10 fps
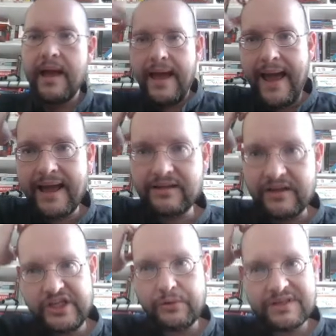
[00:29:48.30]
And
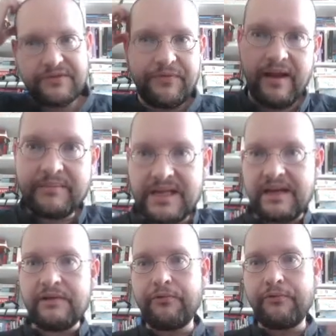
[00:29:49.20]
she was filmed
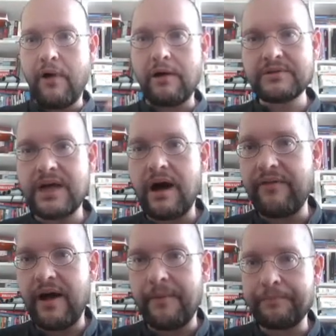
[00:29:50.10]
in front of
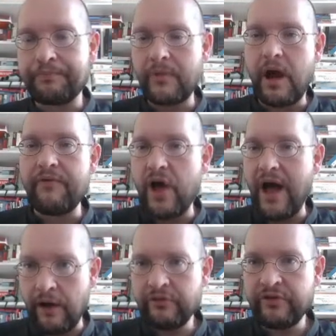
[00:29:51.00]
a
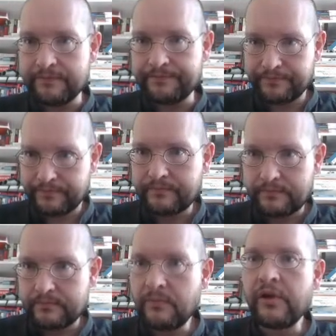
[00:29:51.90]
house,
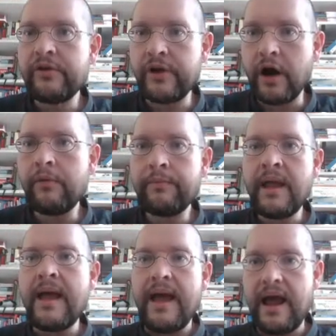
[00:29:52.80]
you know.
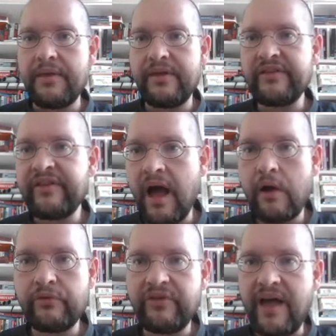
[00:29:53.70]
And this
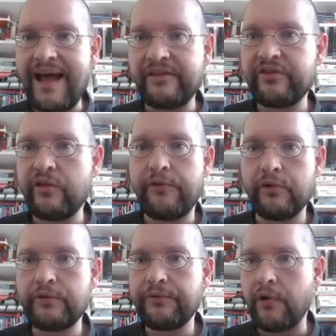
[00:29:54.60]
house had
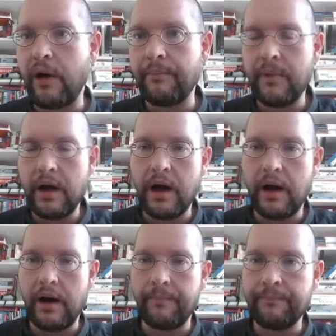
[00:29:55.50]
suffered from,
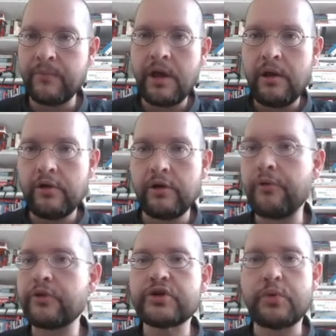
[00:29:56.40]

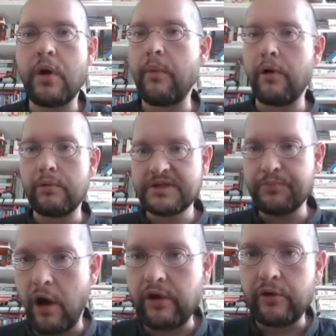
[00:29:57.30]
the trouble
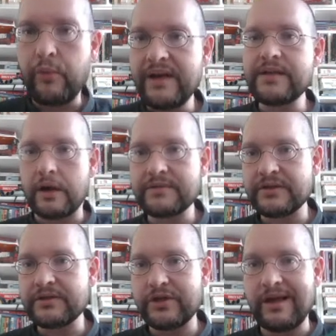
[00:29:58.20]
with broken windows
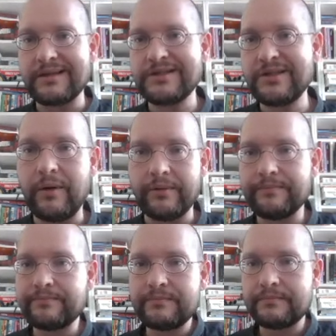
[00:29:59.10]
and so on.
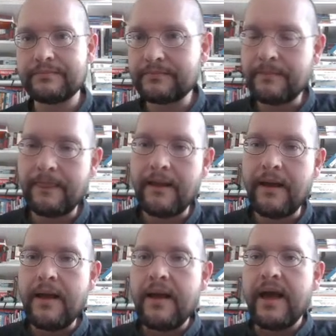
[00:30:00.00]

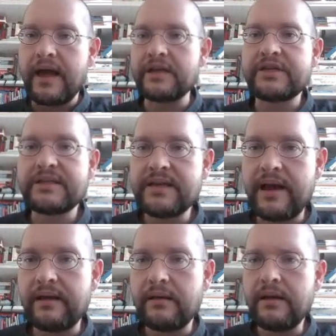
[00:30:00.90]
And she
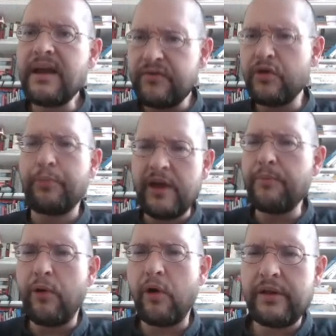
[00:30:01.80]
said, if the
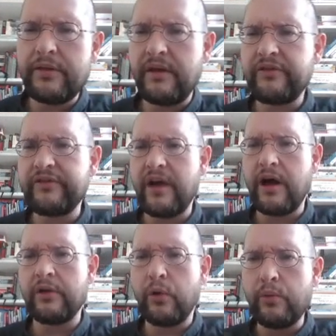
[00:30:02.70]
people in this
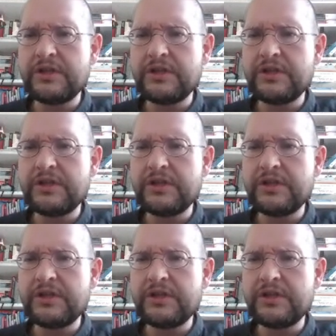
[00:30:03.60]
town would